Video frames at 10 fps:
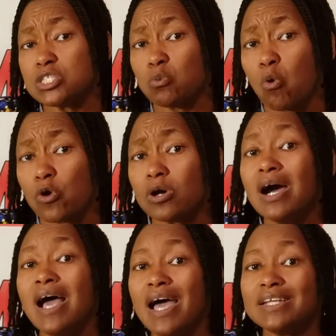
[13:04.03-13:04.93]
this
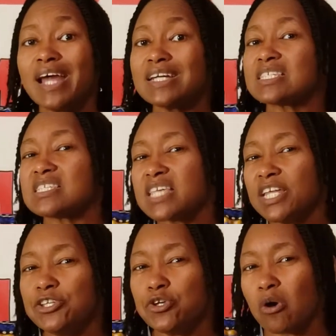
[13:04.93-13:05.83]
world, and not
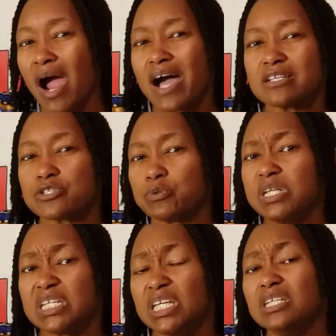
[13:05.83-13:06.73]
setting your eyes
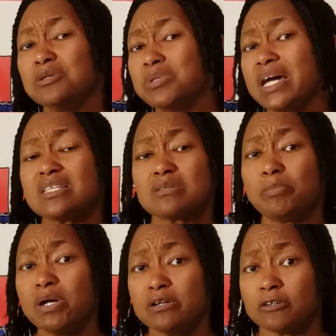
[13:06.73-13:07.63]
on the kingdom that is
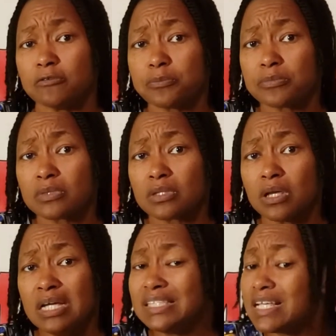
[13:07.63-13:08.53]
above.
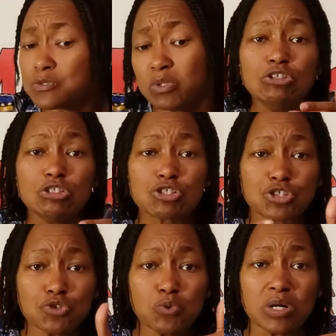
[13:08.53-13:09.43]
That's what
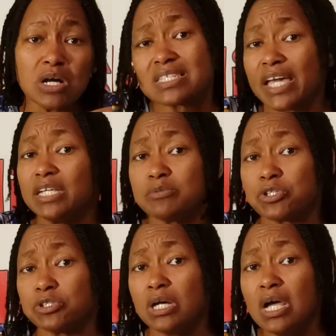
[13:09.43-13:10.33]
Yeshua came
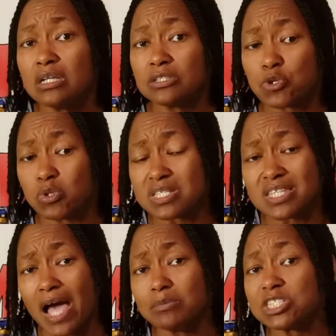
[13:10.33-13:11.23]
to
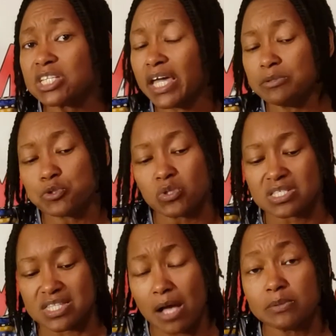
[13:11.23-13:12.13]
establish. He came to
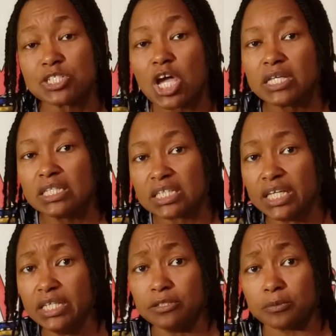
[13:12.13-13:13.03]
establish the
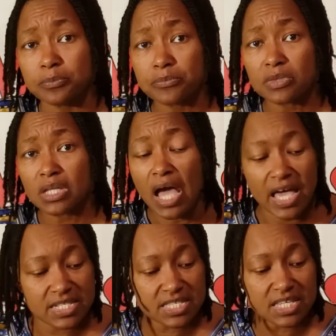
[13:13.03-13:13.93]
kingdom
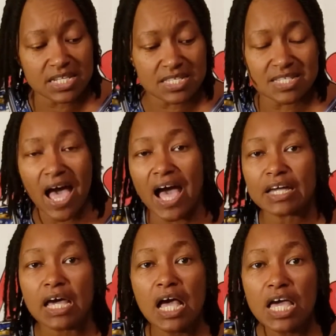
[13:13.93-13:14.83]
and set
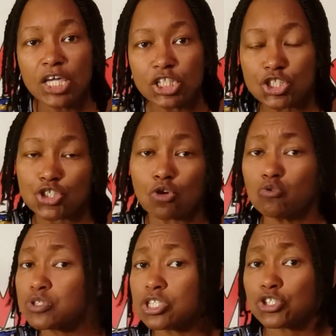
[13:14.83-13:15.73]
aside his
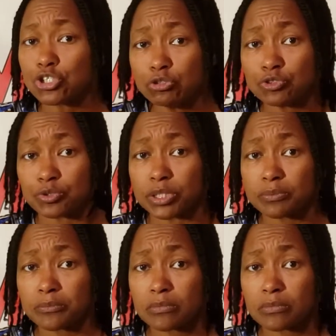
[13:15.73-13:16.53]
chosen children.